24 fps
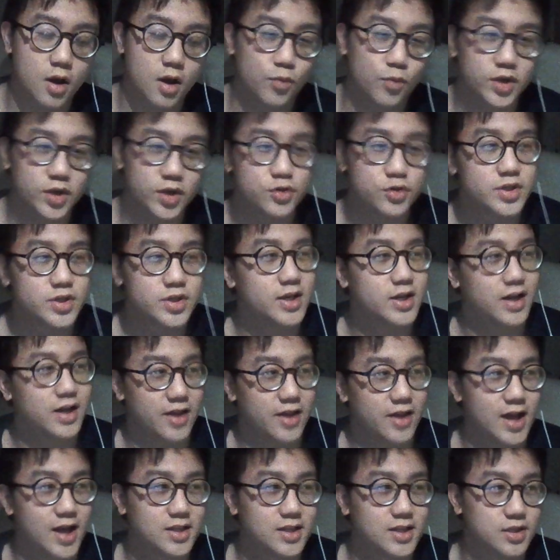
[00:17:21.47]
um, when I do see a guy
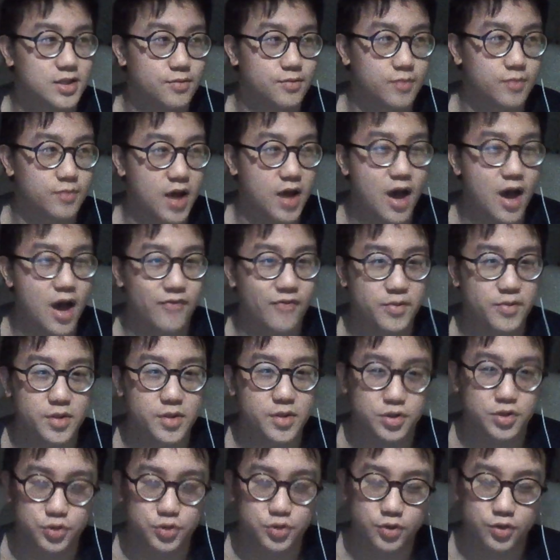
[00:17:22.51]
that handsome, I have to admit
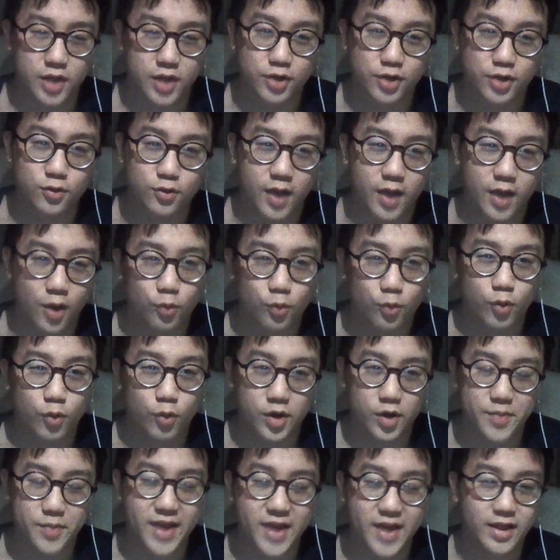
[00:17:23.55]
the truth. I do like want
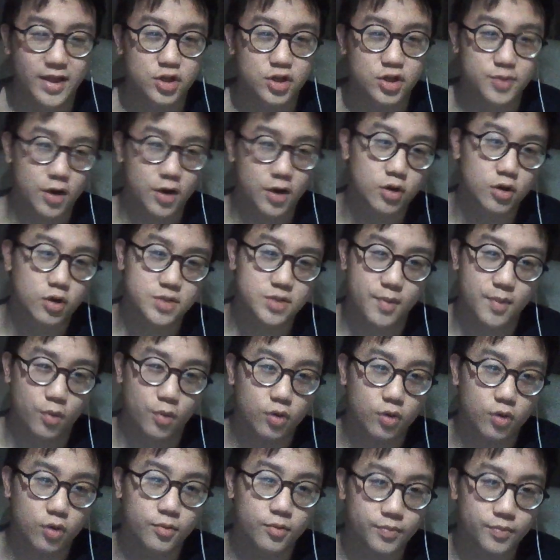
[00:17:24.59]
to pay attention to my looks a bit
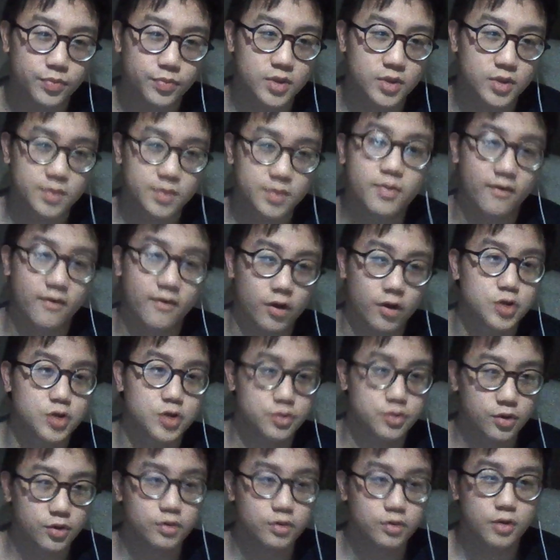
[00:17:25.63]
more. To be perfectly honest
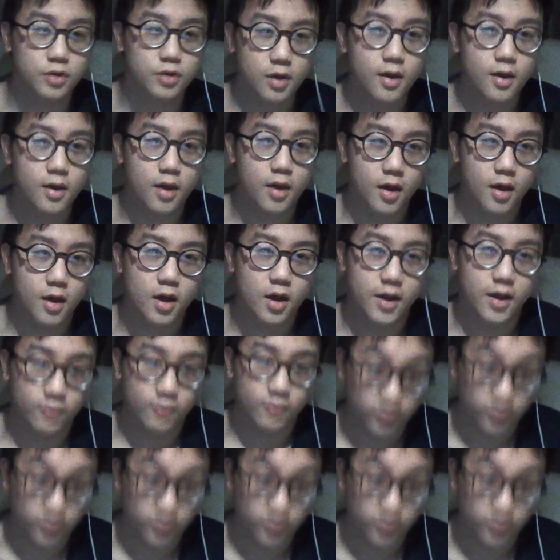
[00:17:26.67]
with you, you know,